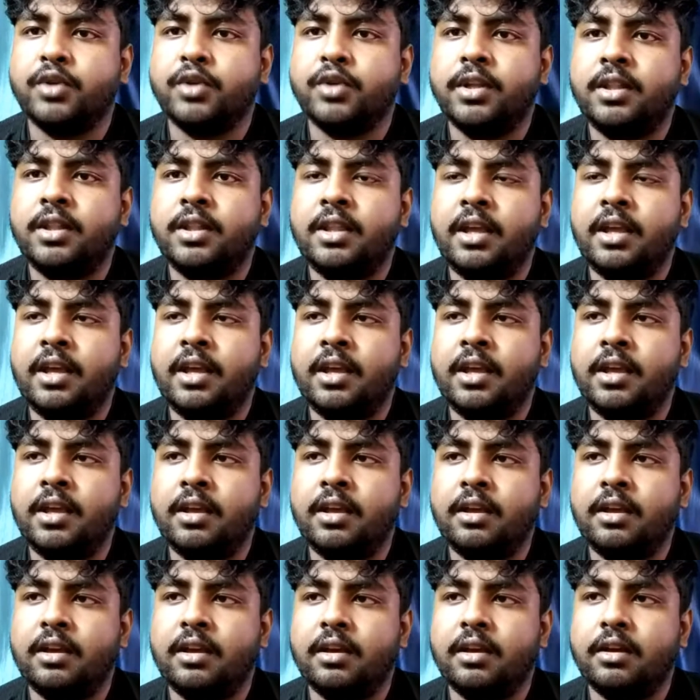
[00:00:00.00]
with
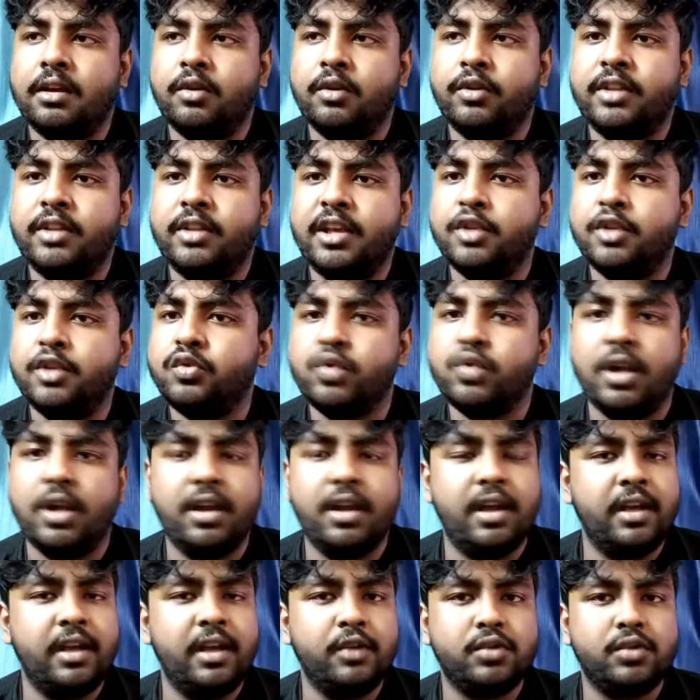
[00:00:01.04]
the usual
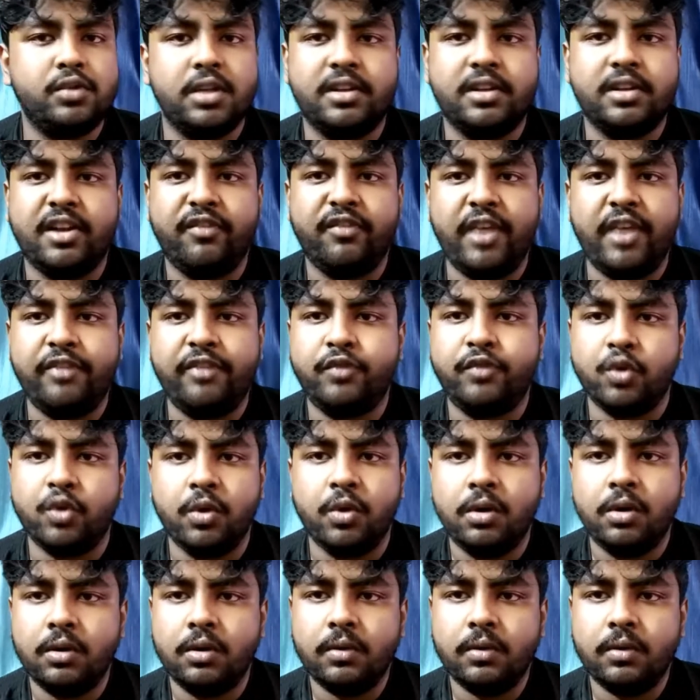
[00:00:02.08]
3-5-2.